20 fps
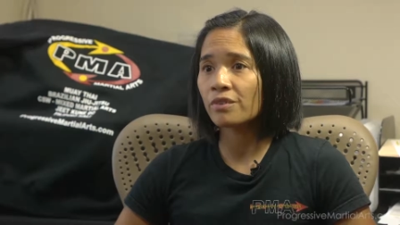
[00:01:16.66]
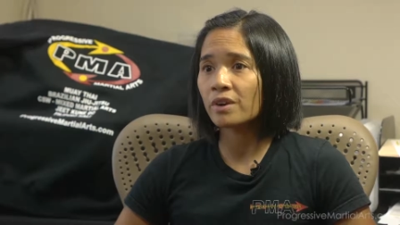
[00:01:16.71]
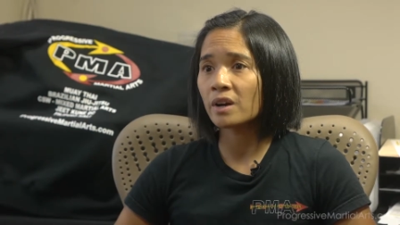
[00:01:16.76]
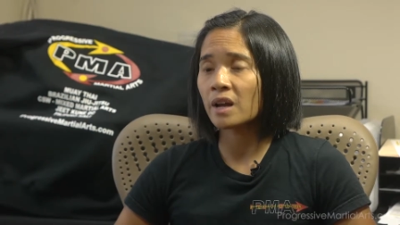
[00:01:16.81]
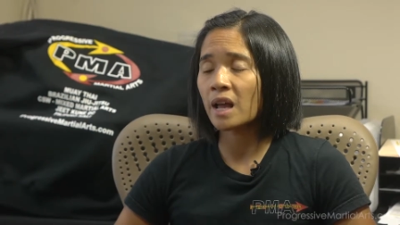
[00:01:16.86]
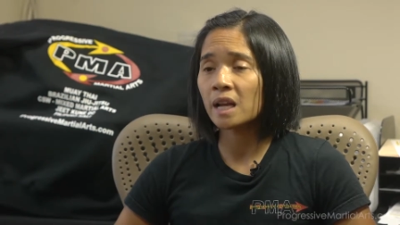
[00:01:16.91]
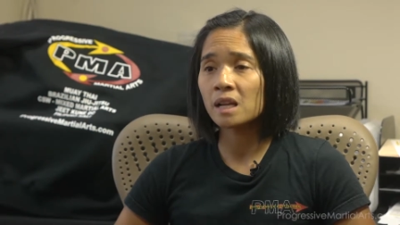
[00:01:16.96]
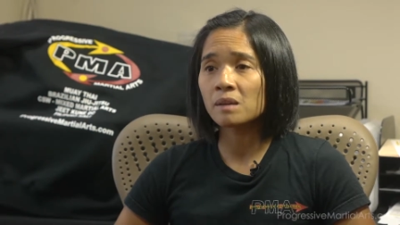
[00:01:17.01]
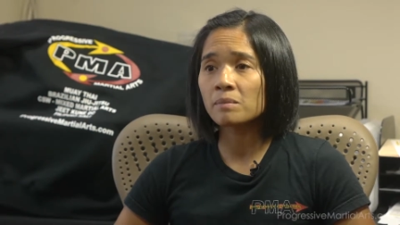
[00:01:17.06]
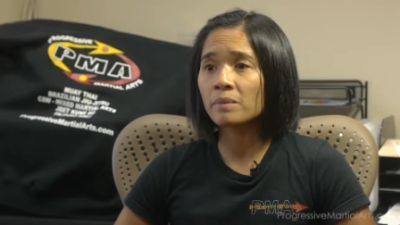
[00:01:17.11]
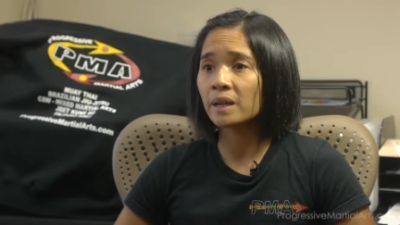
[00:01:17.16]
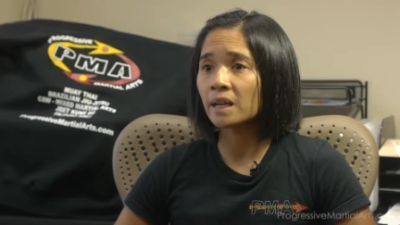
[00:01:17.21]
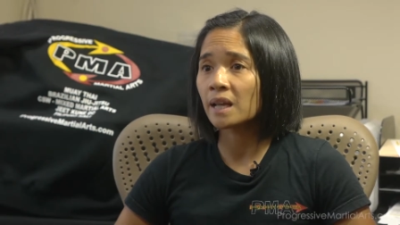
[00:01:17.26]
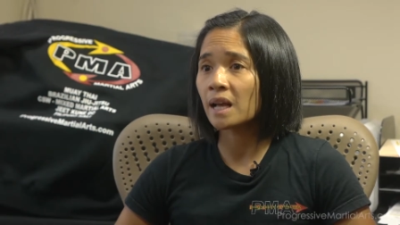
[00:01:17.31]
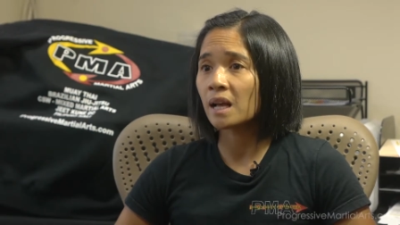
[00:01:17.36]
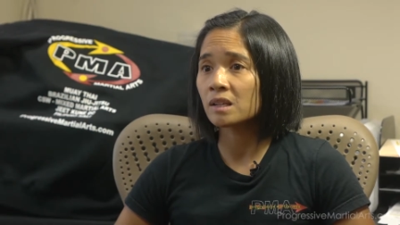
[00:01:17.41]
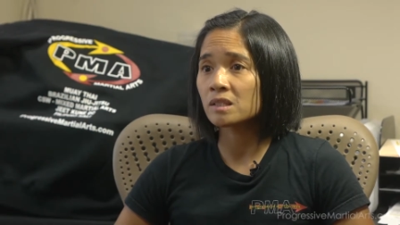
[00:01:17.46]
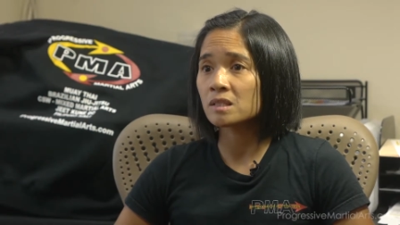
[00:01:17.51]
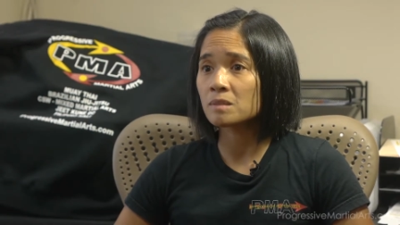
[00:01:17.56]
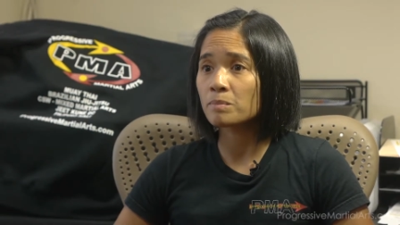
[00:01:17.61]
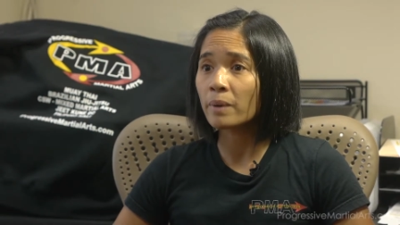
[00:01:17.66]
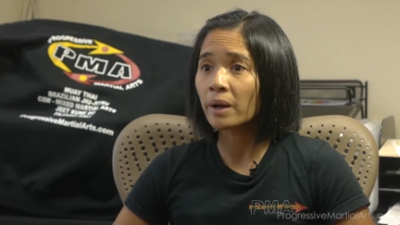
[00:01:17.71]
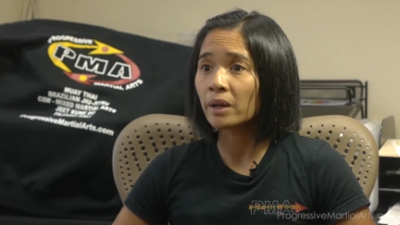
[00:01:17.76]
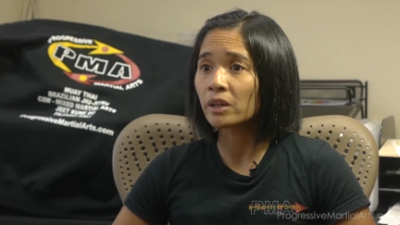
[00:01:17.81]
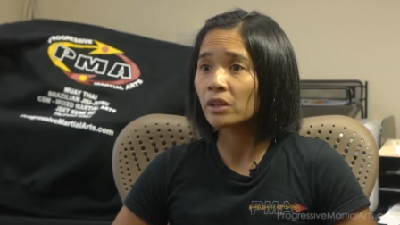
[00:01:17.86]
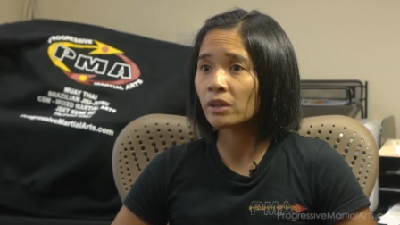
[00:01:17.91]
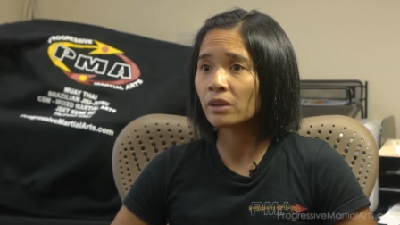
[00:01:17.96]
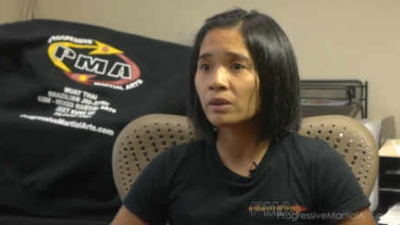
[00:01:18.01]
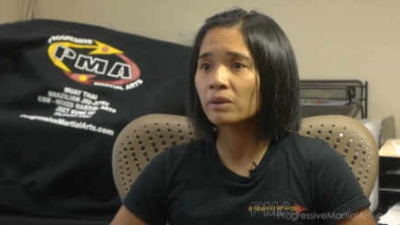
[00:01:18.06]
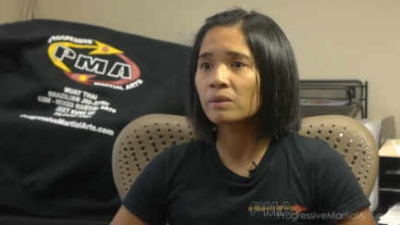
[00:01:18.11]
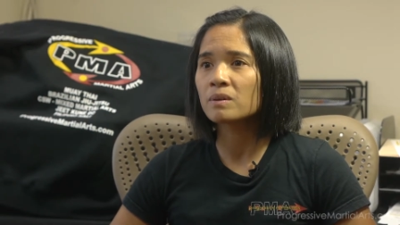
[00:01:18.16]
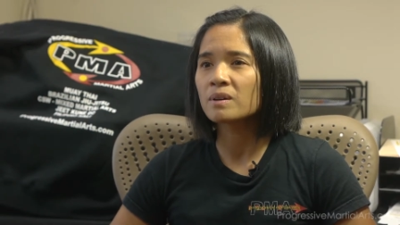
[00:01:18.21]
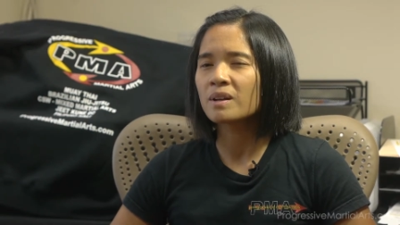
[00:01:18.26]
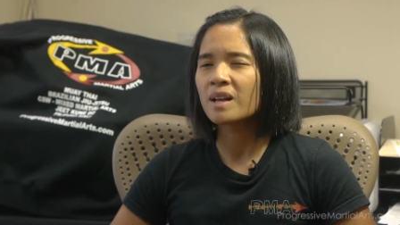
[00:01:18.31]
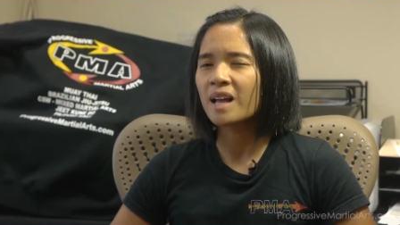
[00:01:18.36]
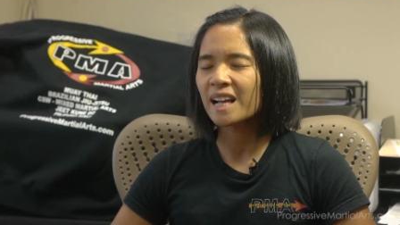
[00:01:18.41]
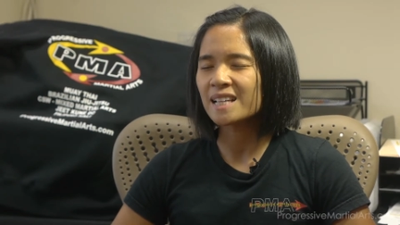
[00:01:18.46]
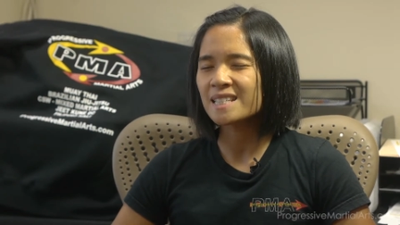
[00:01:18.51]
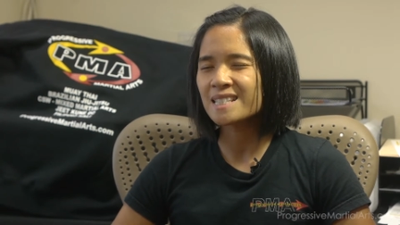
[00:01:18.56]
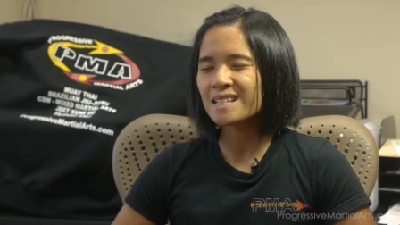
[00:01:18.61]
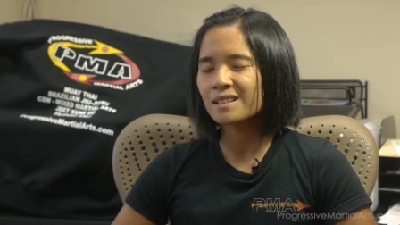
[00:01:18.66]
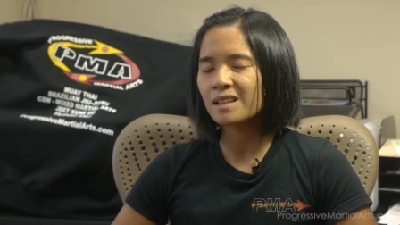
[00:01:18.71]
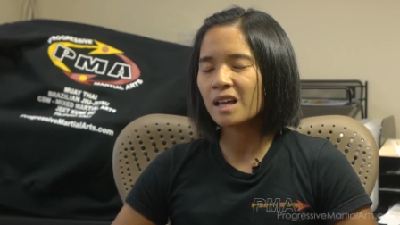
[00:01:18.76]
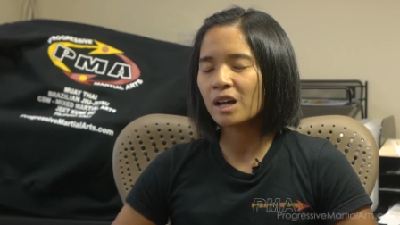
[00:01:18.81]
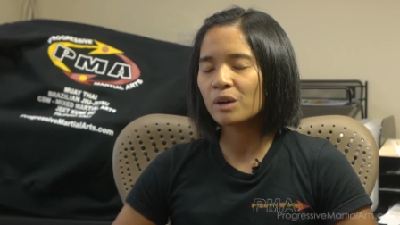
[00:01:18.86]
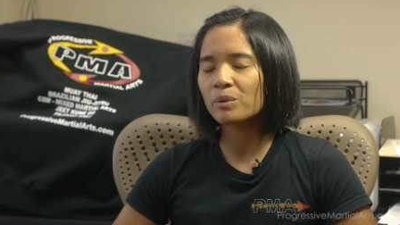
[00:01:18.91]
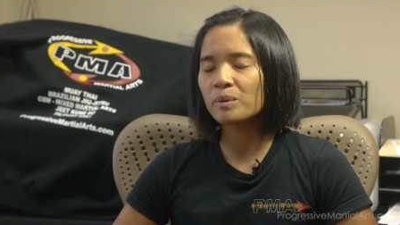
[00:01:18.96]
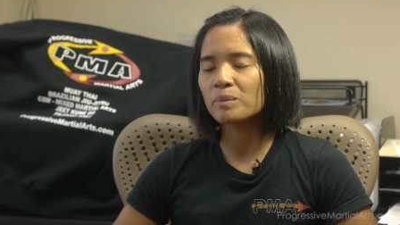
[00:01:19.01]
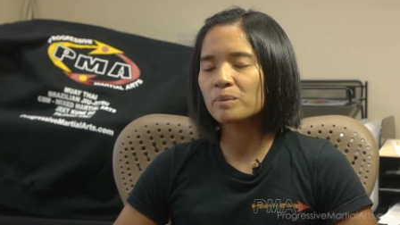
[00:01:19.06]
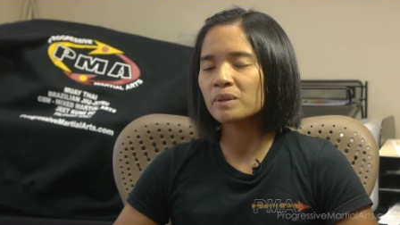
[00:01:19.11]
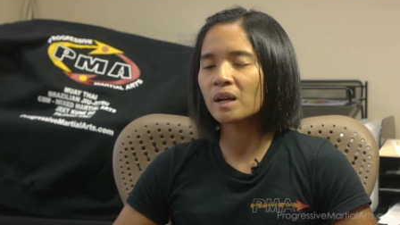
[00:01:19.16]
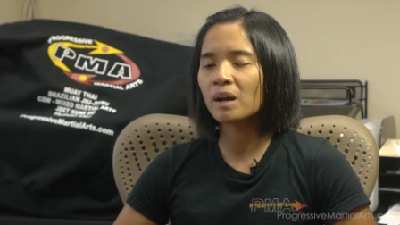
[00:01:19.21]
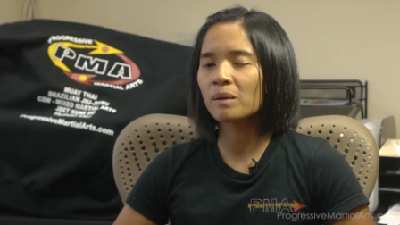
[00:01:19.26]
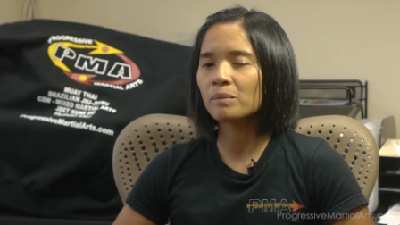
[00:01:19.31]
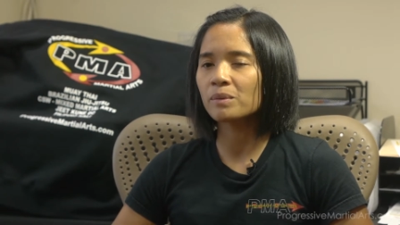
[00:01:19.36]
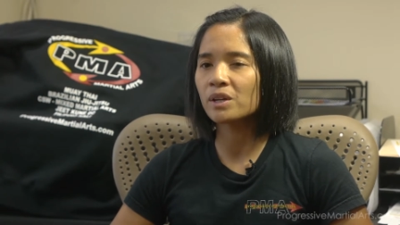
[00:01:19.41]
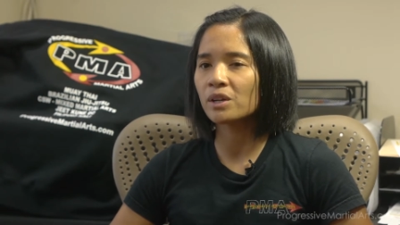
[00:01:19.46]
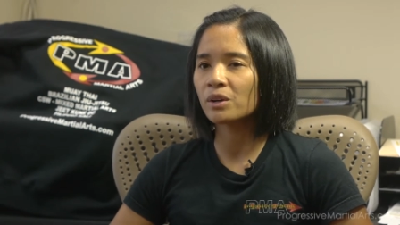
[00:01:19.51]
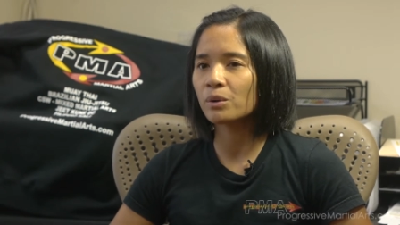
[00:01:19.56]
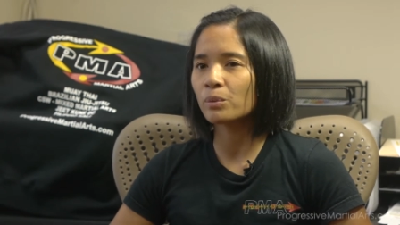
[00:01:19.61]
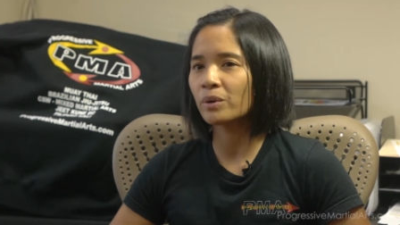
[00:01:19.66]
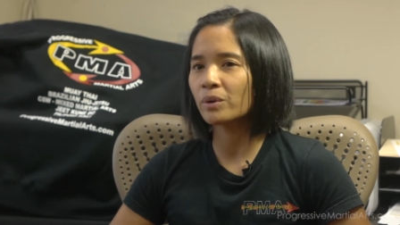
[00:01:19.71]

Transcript: for anybody else but you. I see a lot of women come here